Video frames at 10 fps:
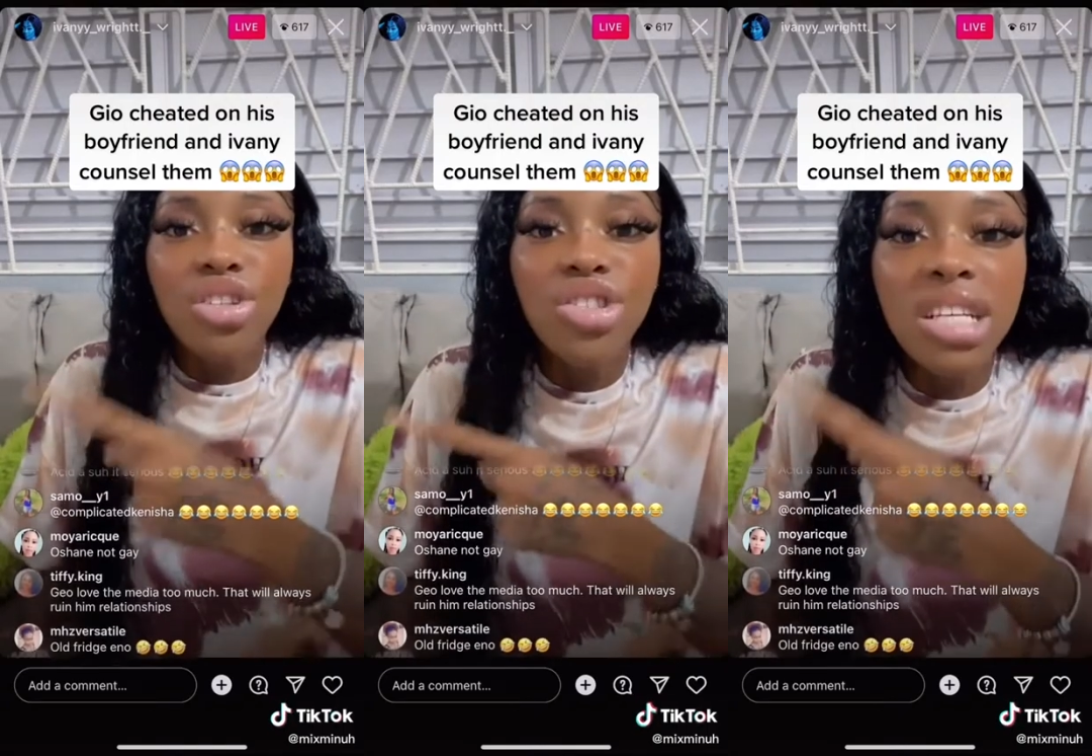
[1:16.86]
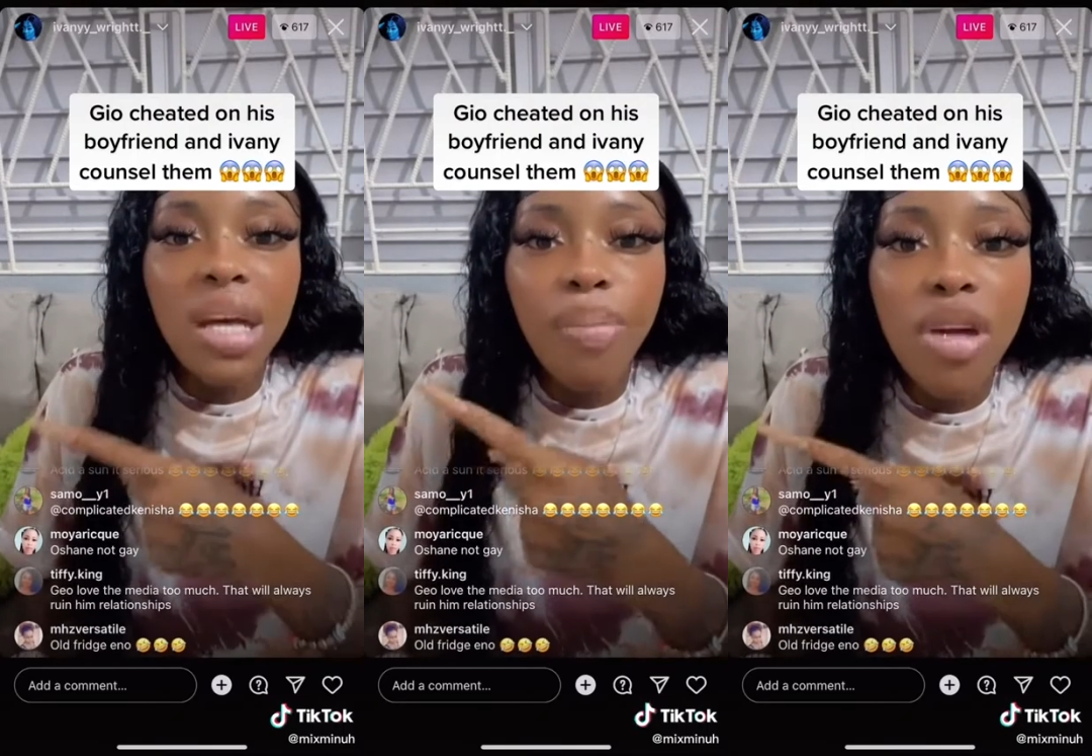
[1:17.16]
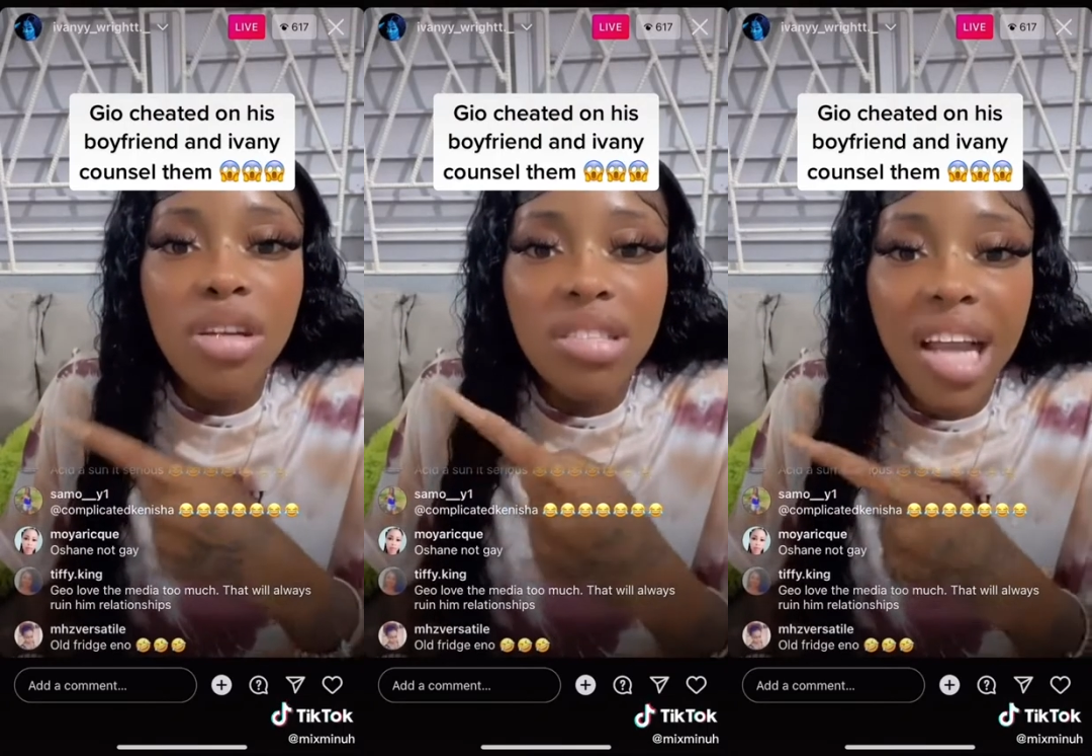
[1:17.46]
Gio is a
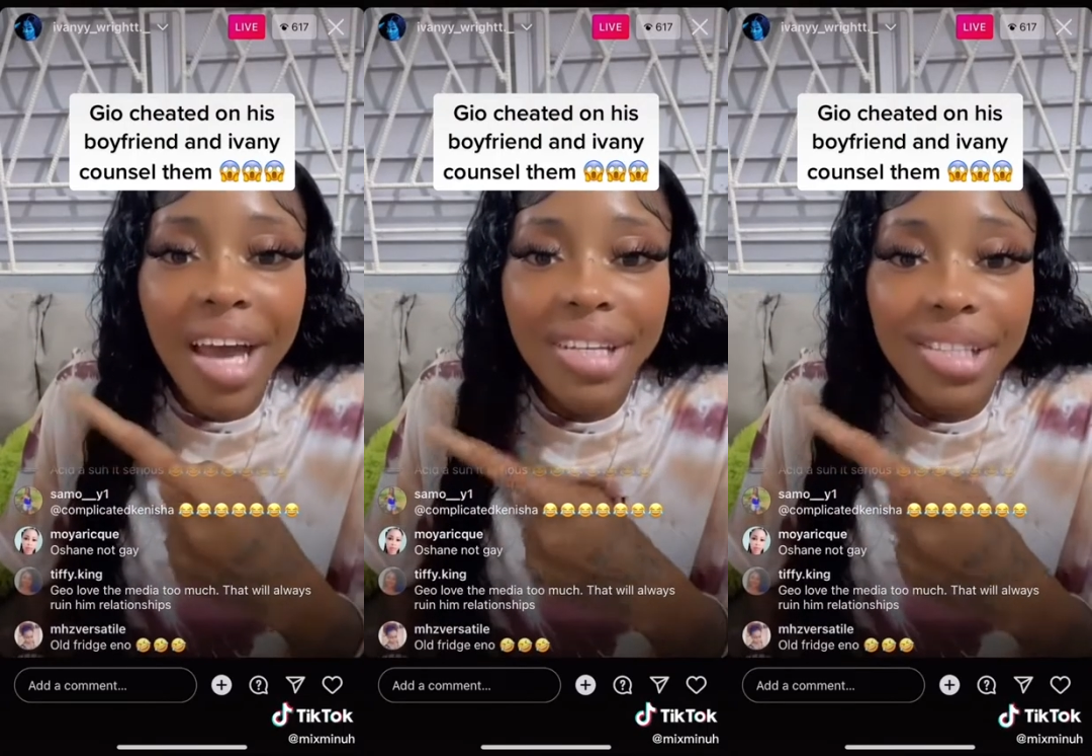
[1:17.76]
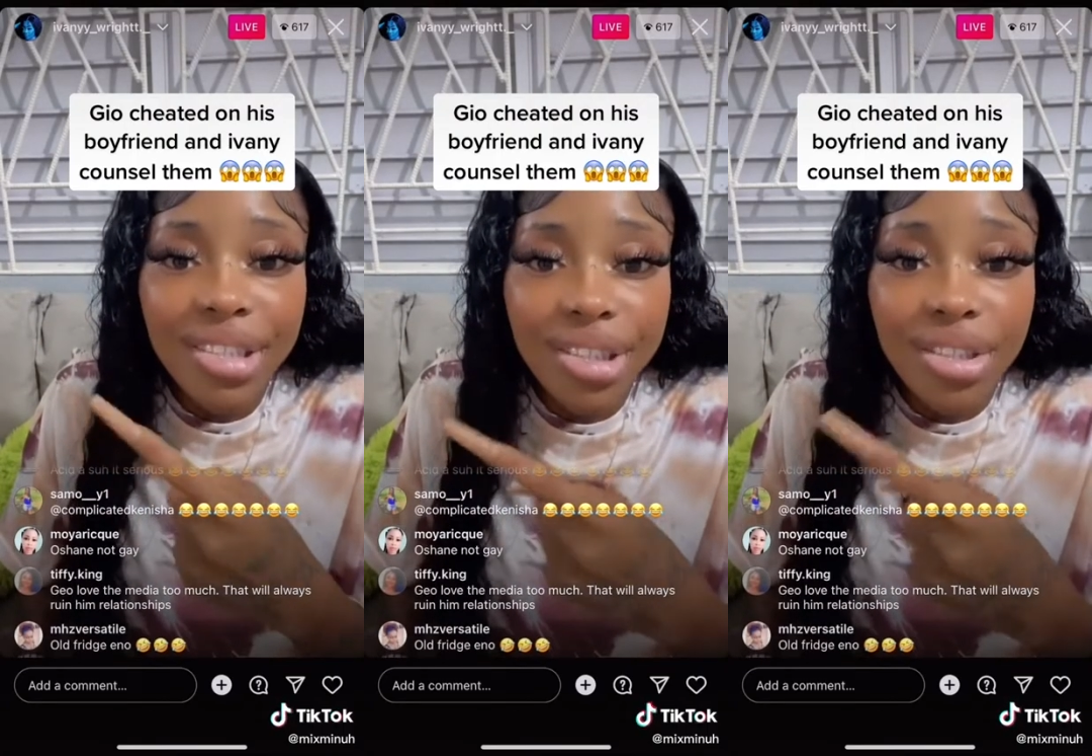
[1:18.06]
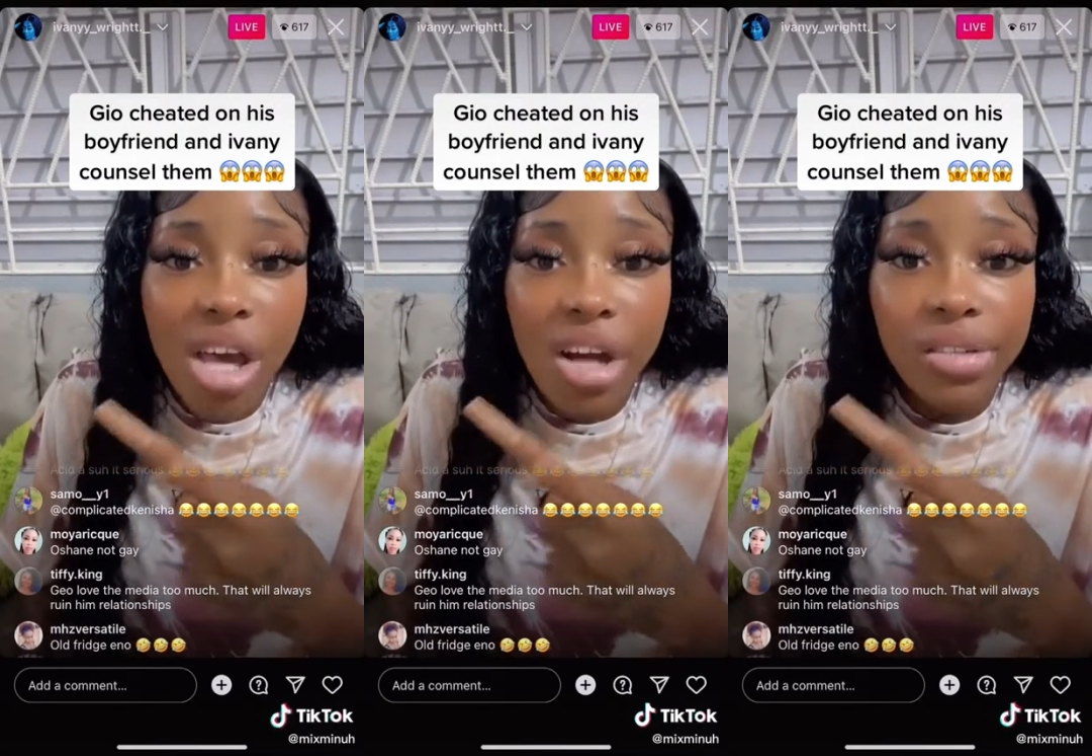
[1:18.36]
person like
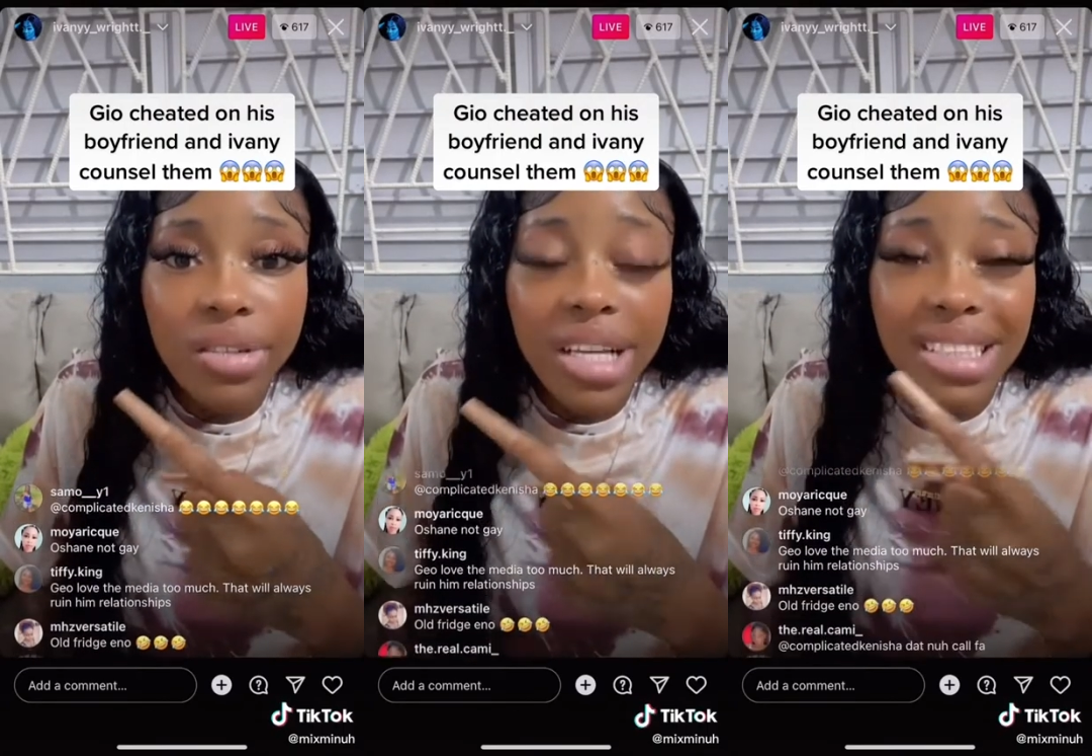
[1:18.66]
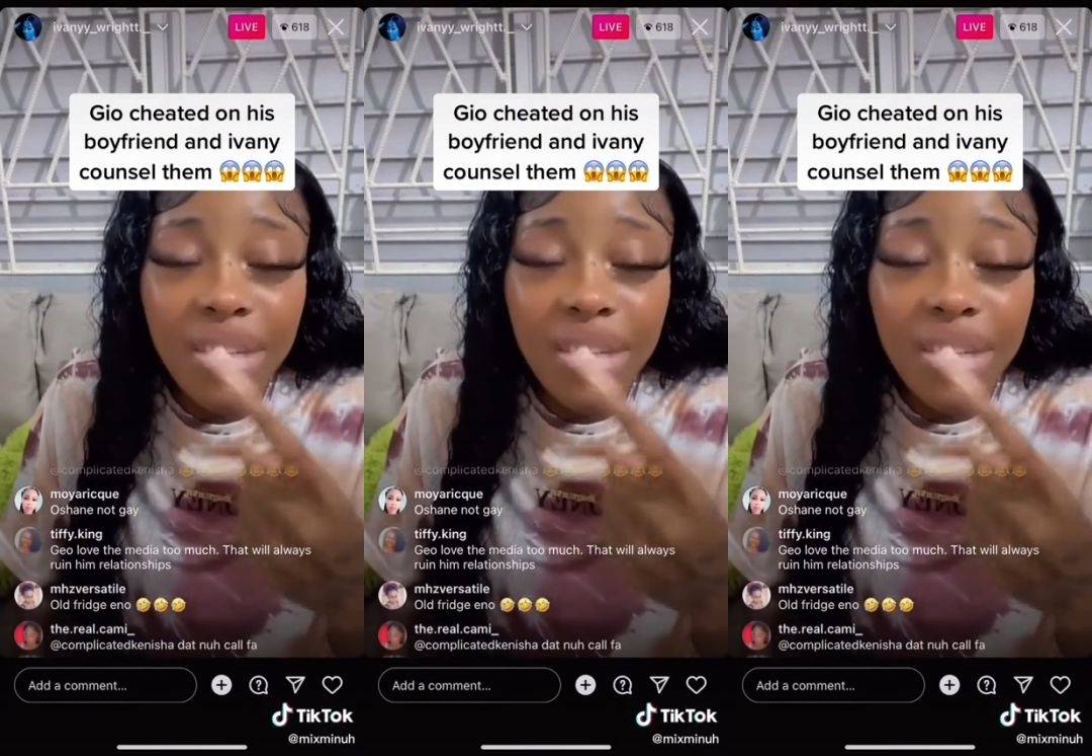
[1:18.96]
this. You